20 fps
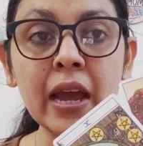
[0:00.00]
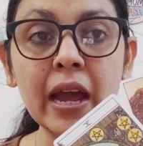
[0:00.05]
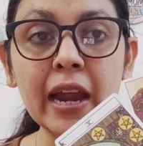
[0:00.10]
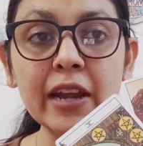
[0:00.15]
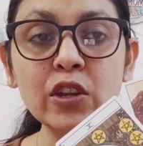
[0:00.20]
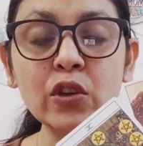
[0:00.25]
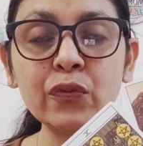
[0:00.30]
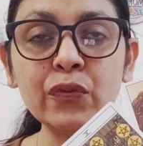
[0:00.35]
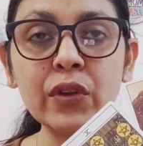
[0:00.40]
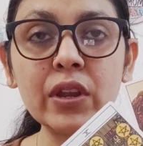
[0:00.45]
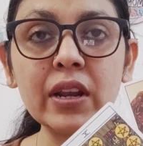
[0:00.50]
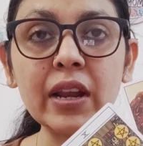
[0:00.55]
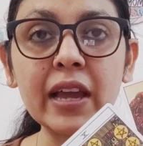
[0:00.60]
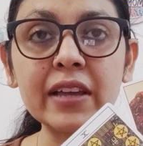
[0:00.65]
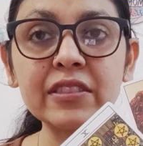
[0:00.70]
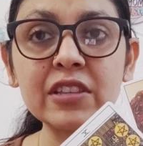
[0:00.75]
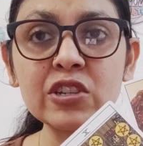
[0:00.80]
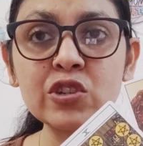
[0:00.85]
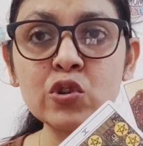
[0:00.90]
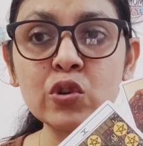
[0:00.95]
and you feel
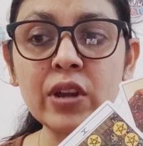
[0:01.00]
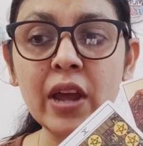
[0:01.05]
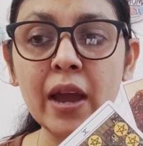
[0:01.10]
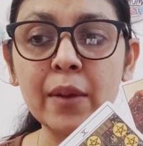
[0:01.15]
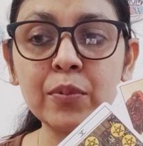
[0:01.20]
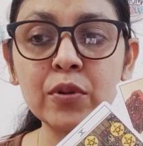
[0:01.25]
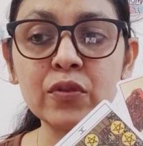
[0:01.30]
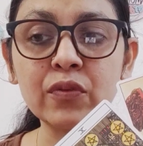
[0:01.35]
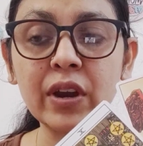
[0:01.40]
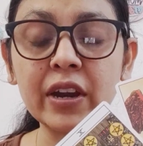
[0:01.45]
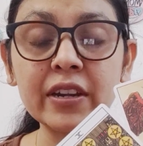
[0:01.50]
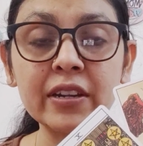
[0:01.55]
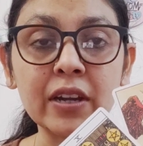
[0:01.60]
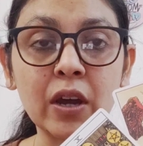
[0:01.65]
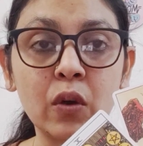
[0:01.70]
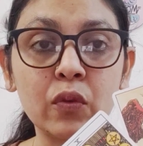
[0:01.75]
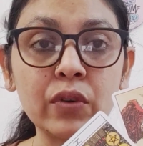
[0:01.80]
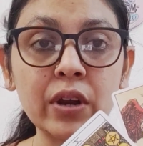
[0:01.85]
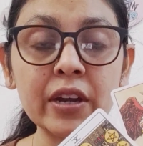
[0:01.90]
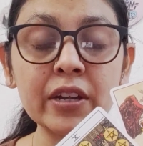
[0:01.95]
like this should happen right
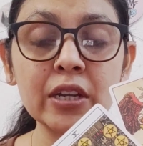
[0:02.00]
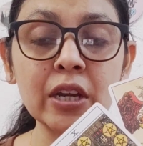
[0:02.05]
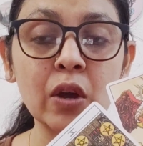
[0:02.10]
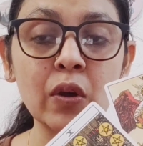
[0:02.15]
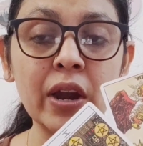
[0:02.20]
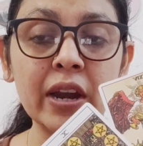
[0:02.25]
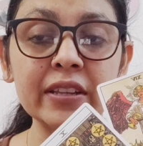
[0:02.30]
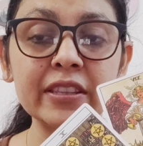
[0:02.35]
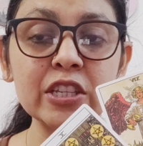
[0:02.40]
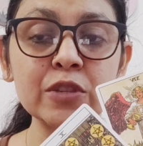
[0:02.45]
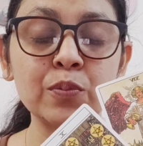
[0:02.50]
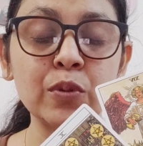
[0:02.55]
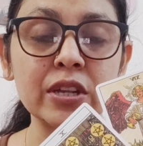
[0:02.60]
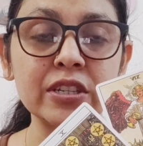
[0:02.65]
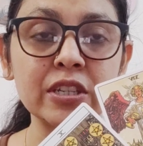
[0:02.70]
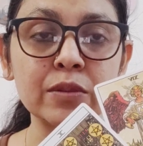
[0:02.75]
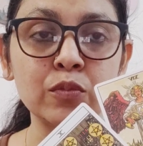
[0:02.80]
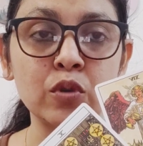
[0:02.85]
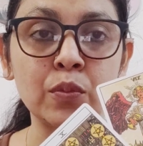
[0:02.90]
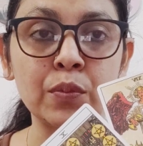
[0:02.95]
now, at this
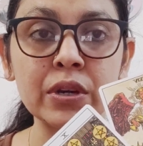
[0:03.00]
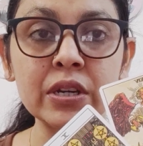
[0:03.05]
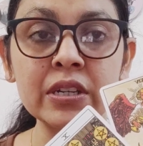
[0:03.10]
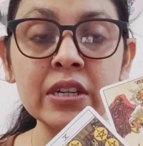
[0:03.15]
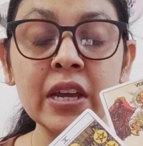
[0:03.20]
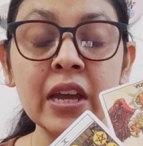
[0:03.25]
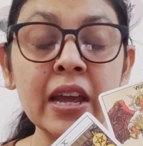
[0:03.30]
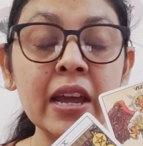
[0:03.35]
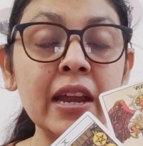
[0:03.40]
present moment,